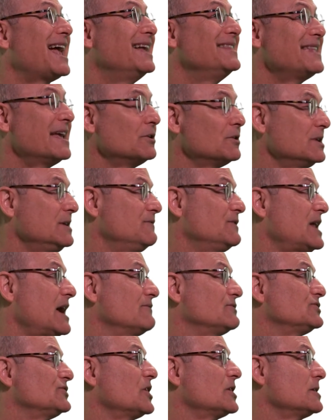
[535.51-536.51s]
and they don't even
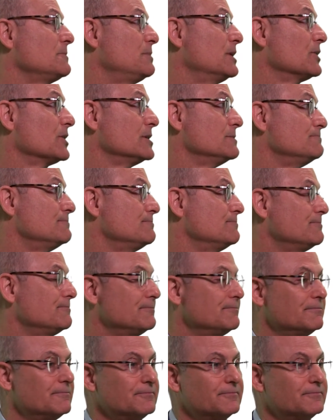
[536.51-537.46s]
have a study period. Right.